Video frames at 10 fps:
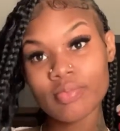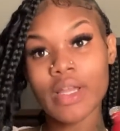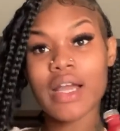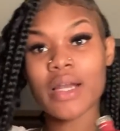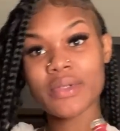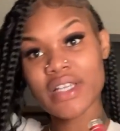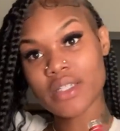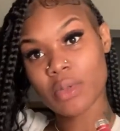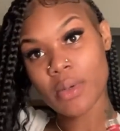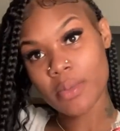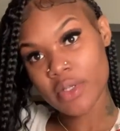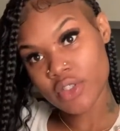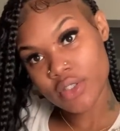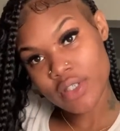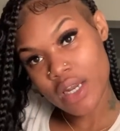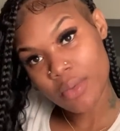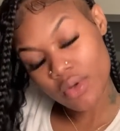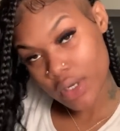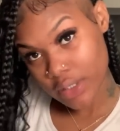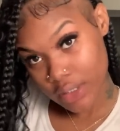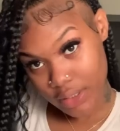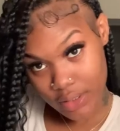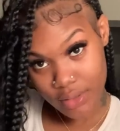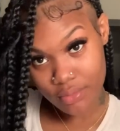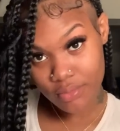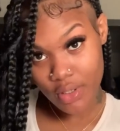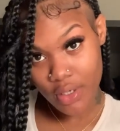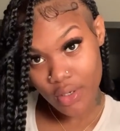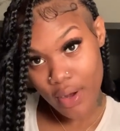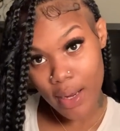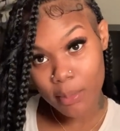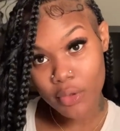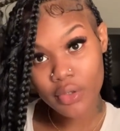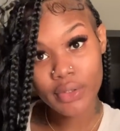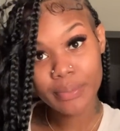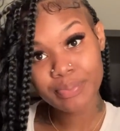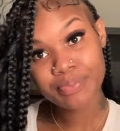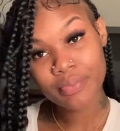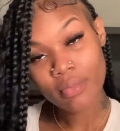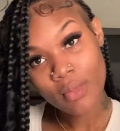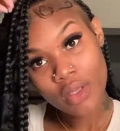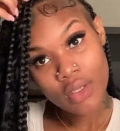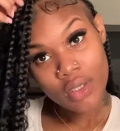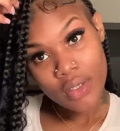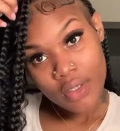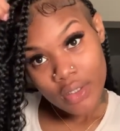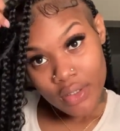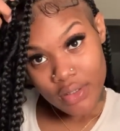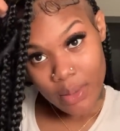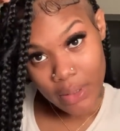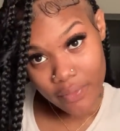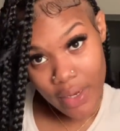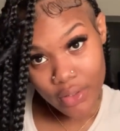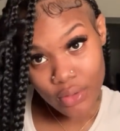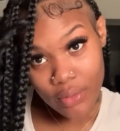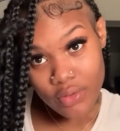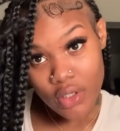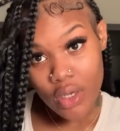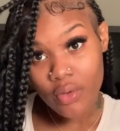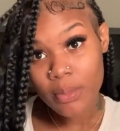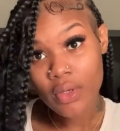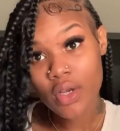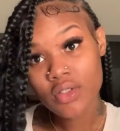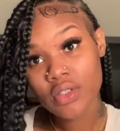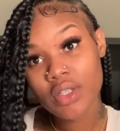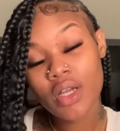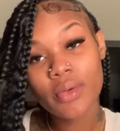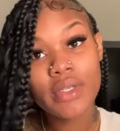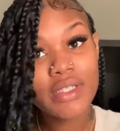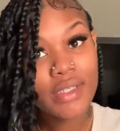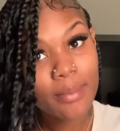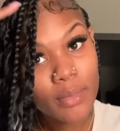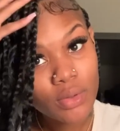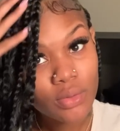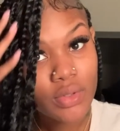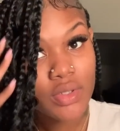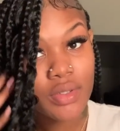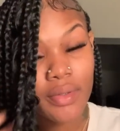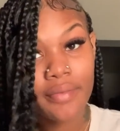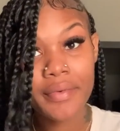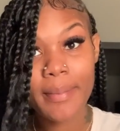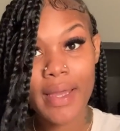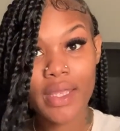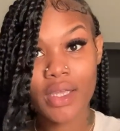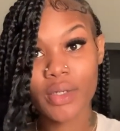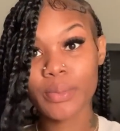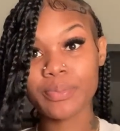I kinda wanna take some promo pictures, kinda wanna go out to eat, go get a crab boil. So whatever I do, I will take y'all with me. I also need to go and get some mousse for my hair.